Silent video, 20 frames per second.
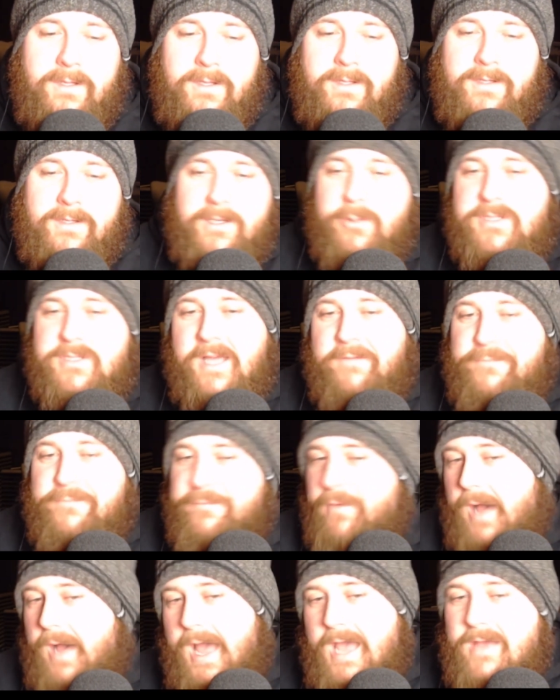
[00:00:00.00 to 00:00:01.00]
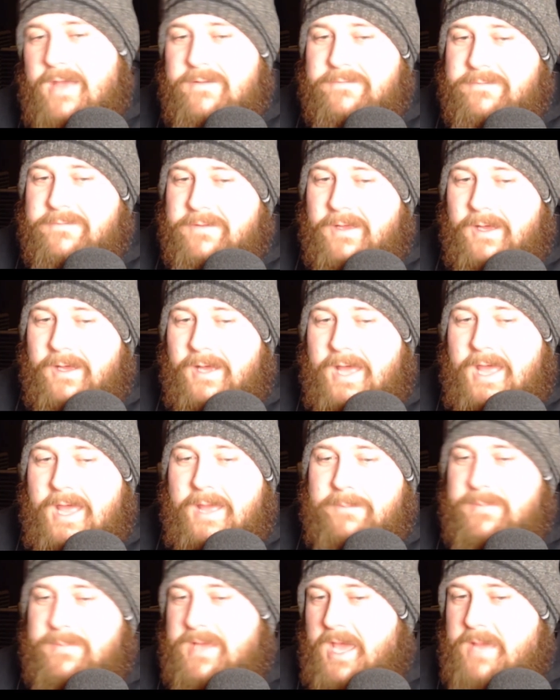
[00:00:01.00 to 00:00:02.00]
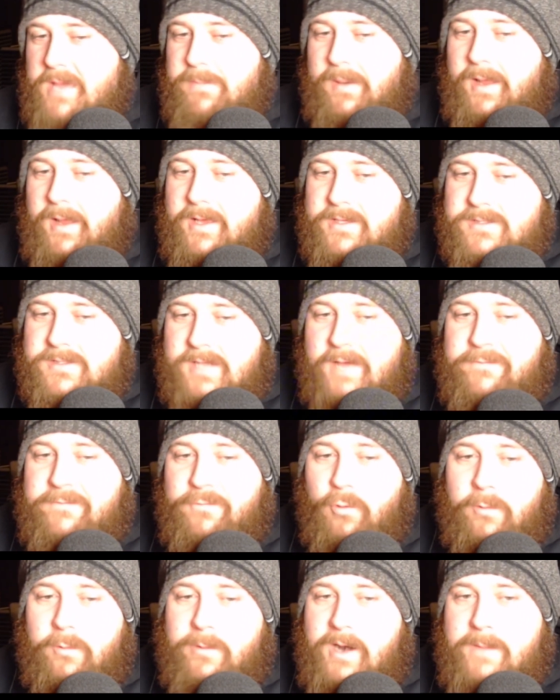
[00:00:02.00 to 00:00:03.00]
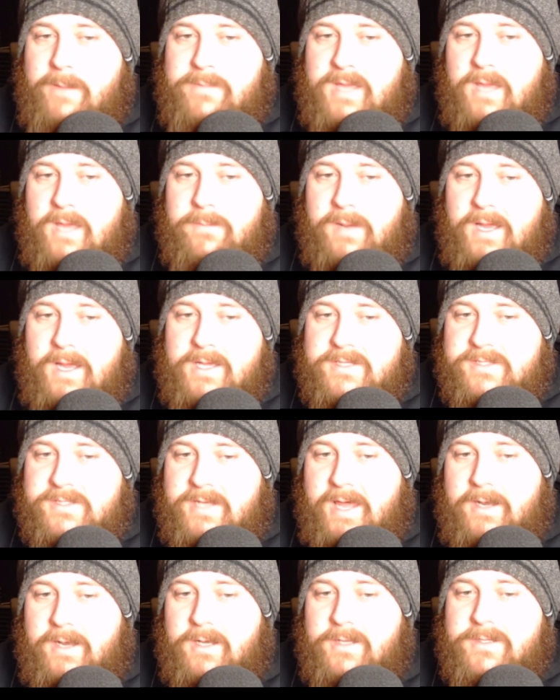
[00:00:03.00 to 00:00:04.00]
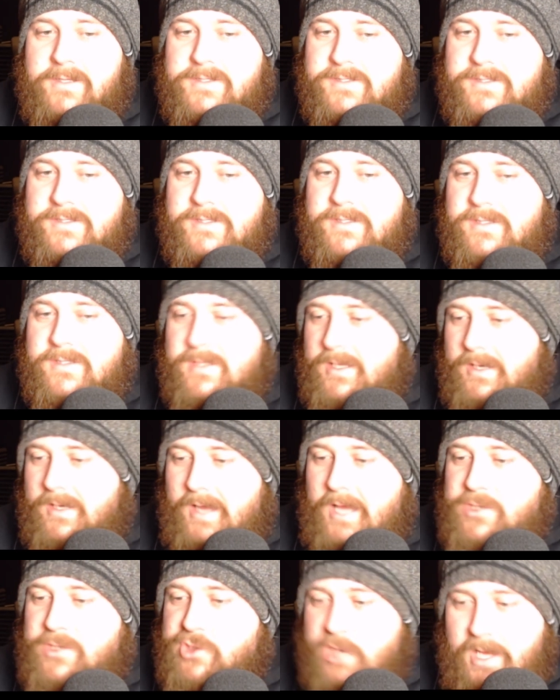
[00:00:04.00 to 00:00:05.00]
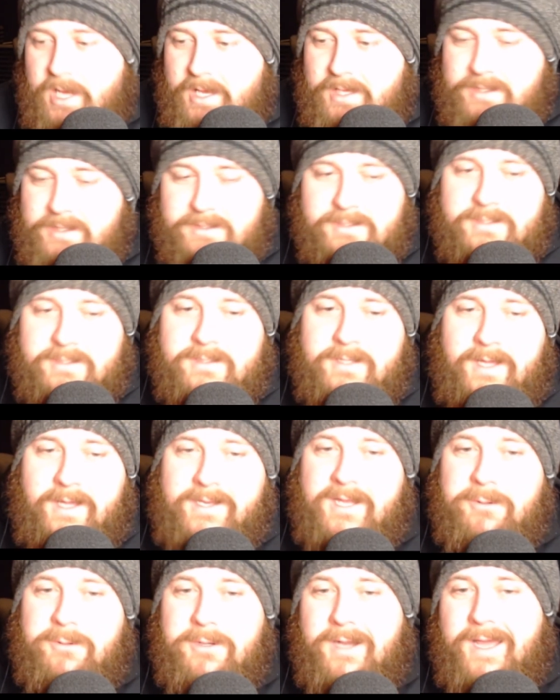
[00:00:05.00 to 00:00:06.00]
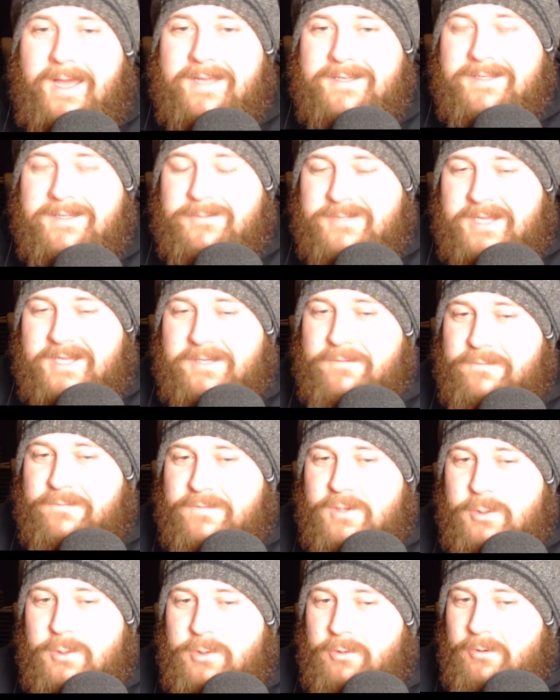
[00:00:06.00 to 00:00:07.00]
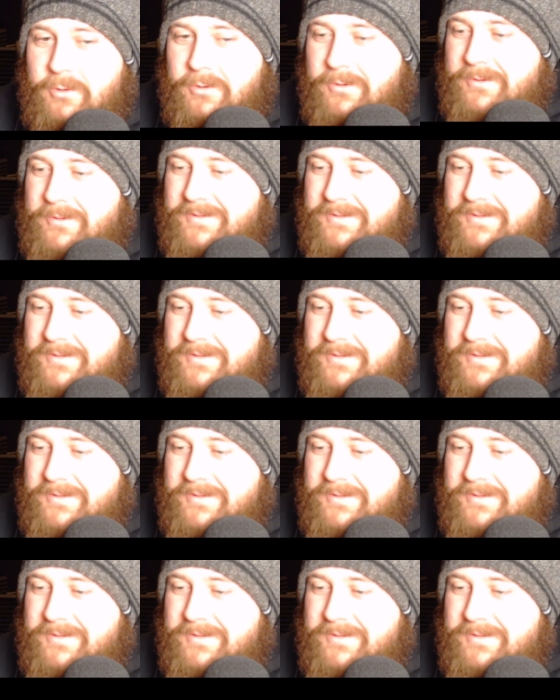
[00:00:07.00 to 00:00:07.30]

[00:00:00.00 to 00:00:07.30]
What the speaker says: was like 5 NBA players, like former NBA players and analysts in like chairs, and they were like, it was like a funeral.